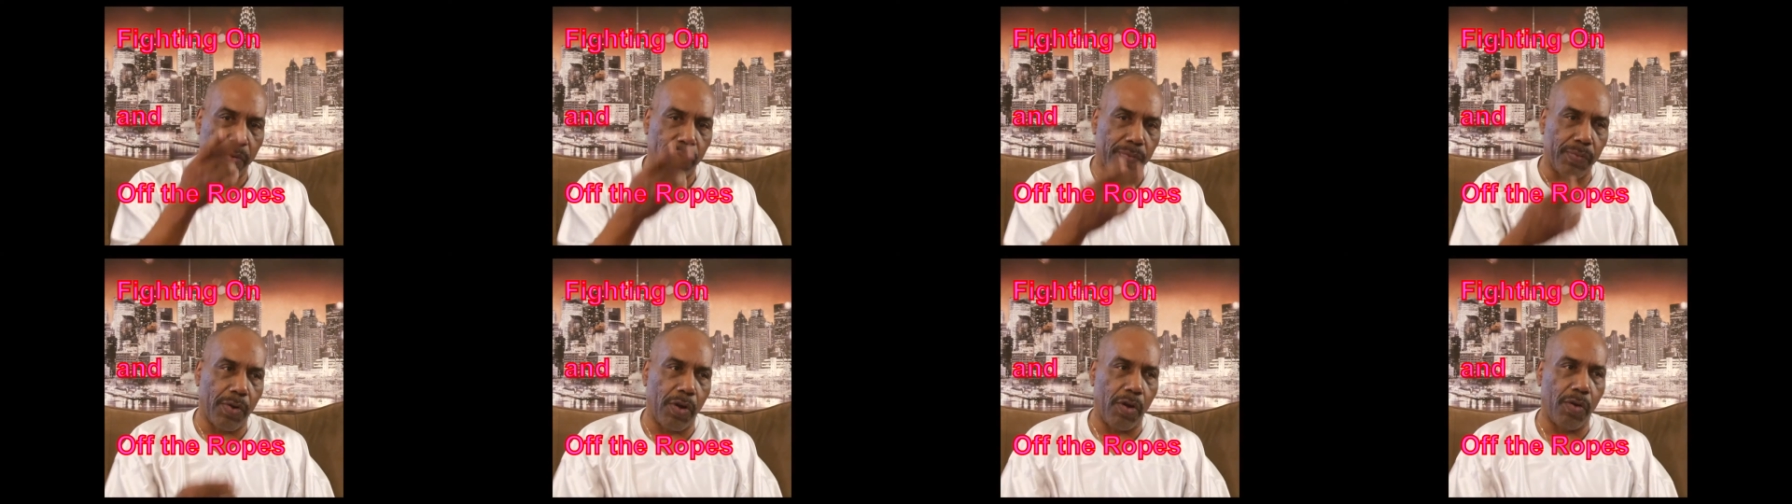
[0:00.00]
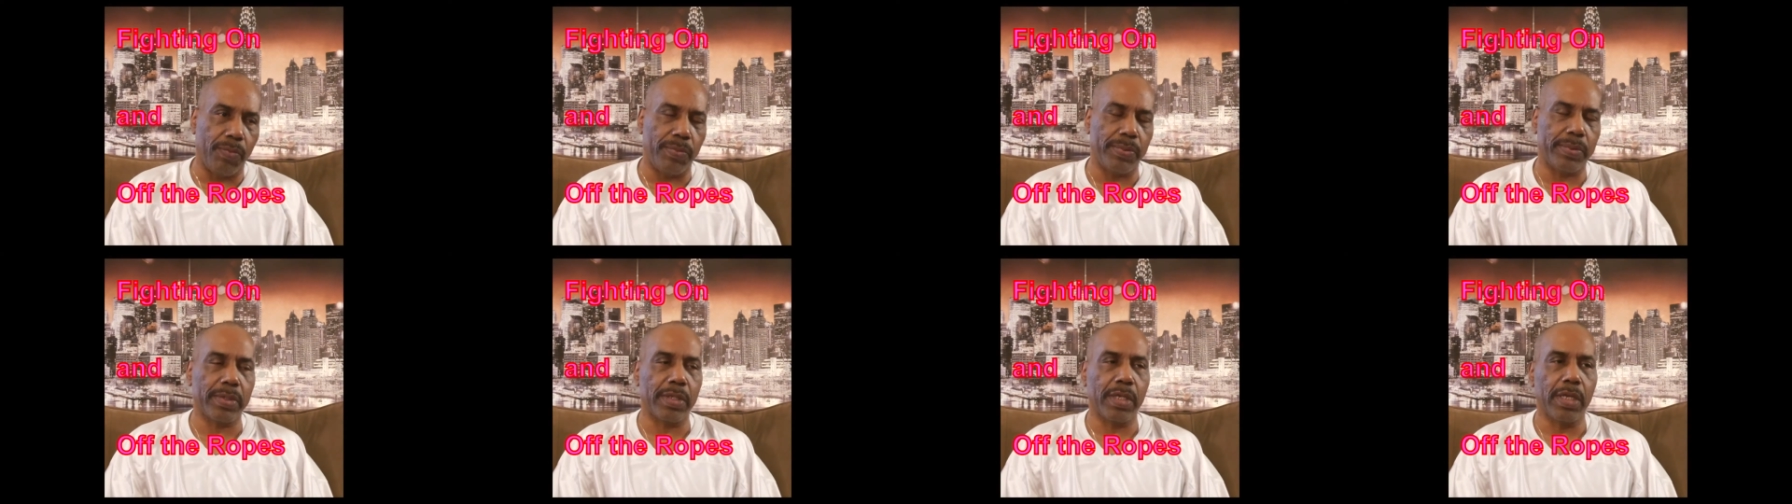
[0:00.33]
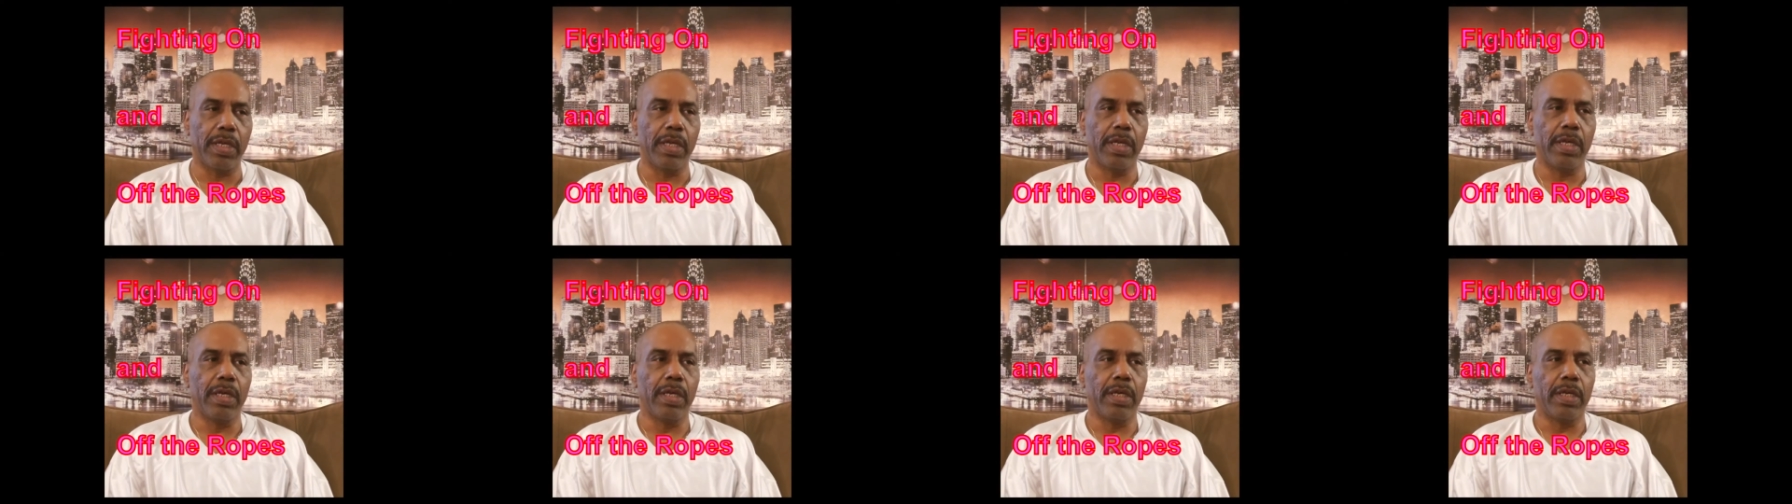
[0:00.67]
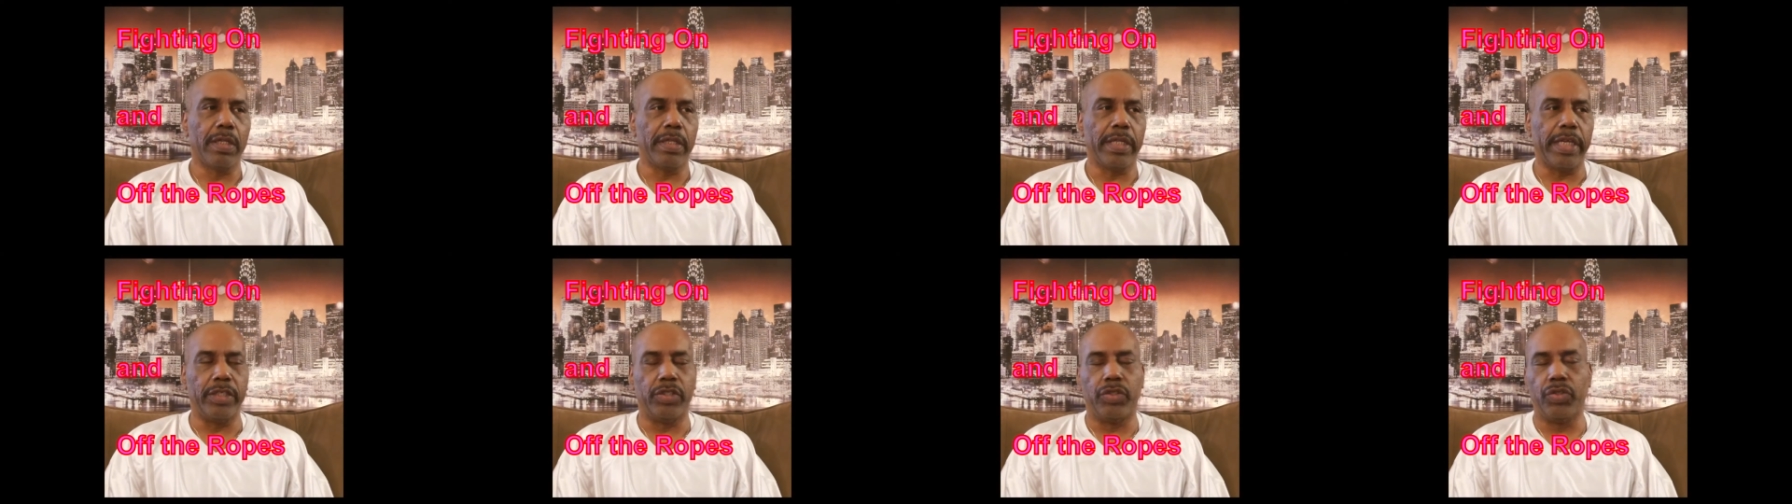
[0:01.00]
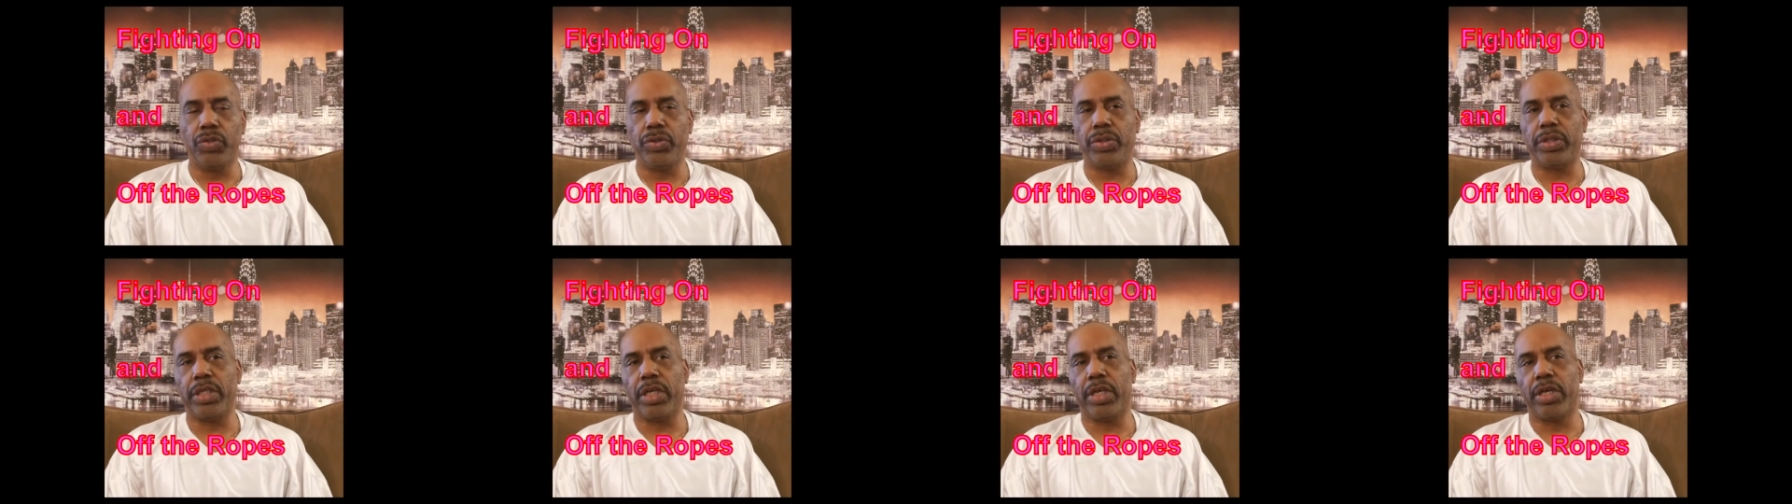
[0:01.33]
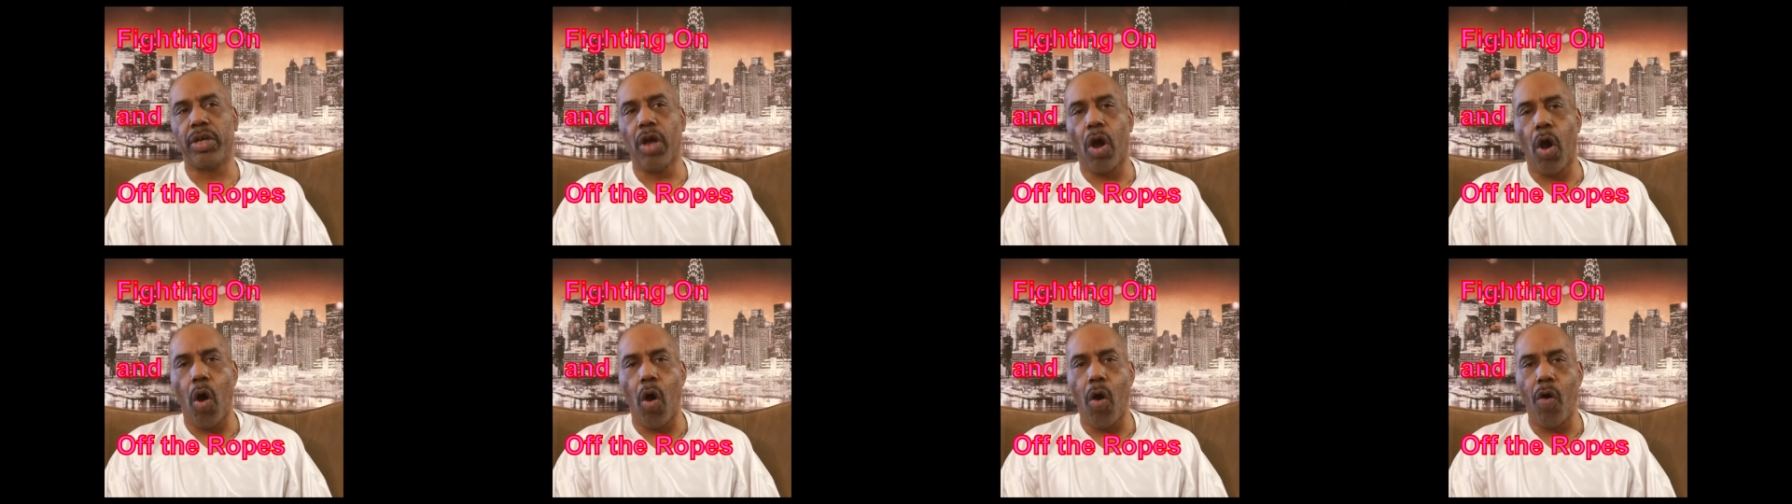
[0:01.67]
ropes, that you should
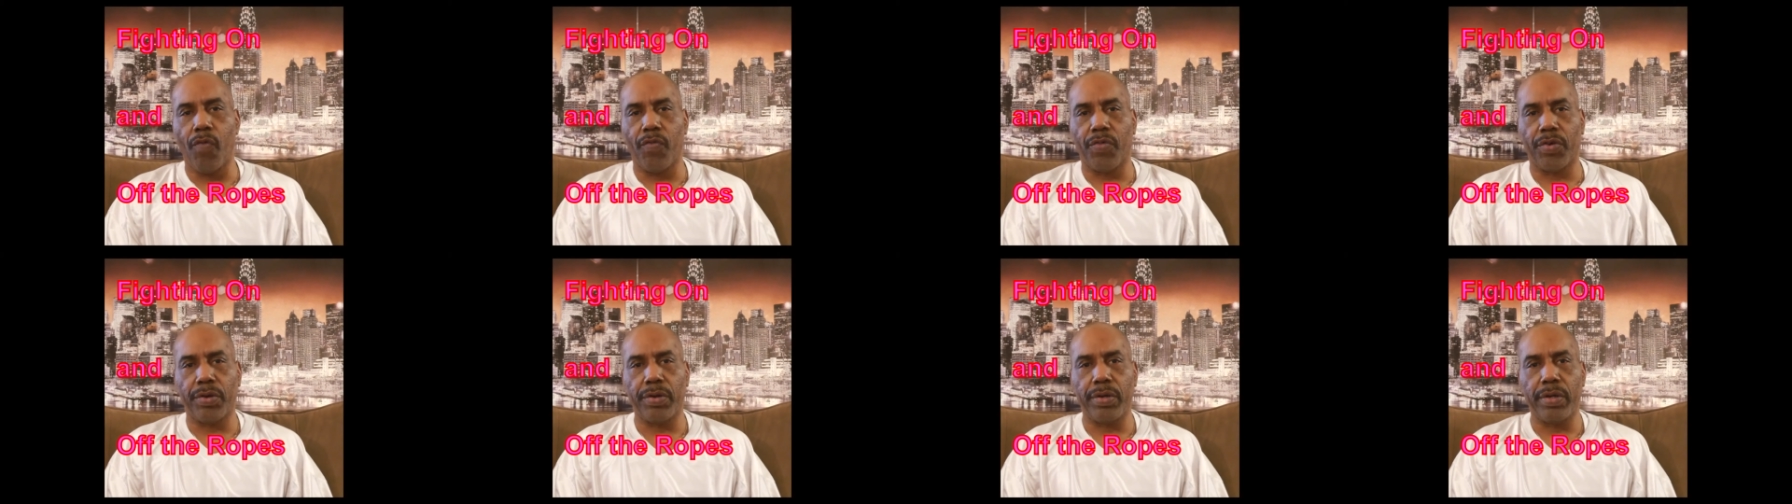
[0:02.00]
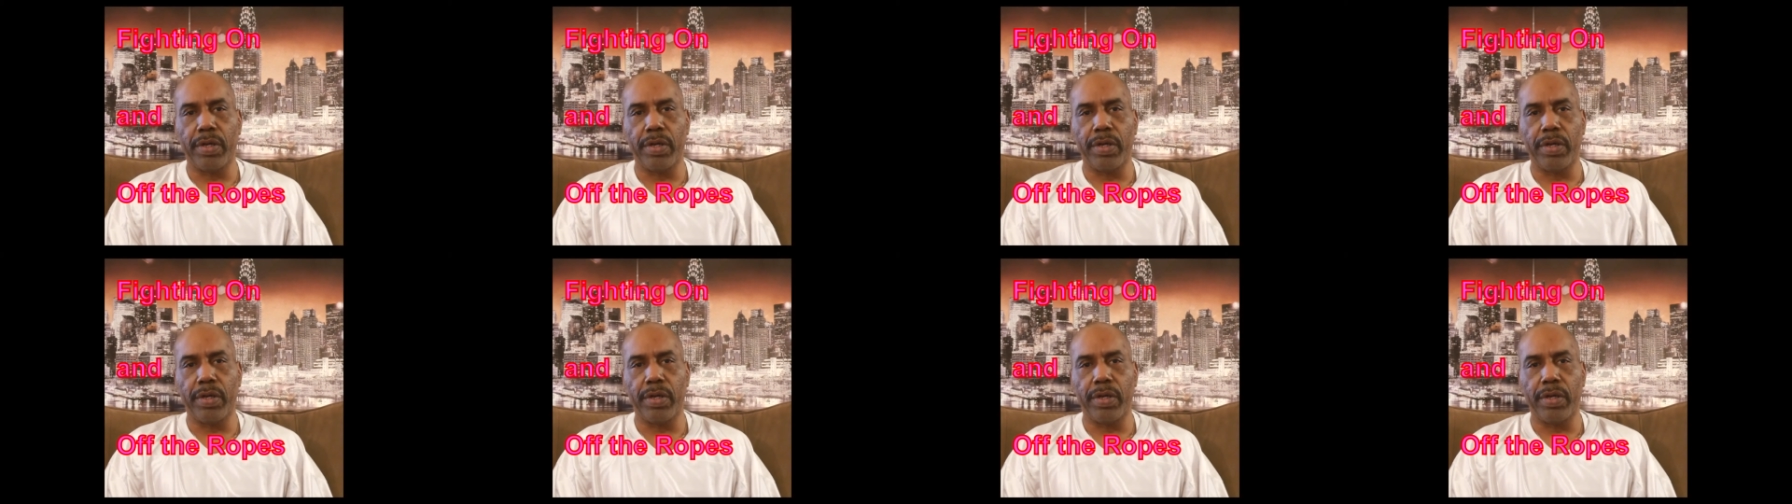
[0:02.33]
go over.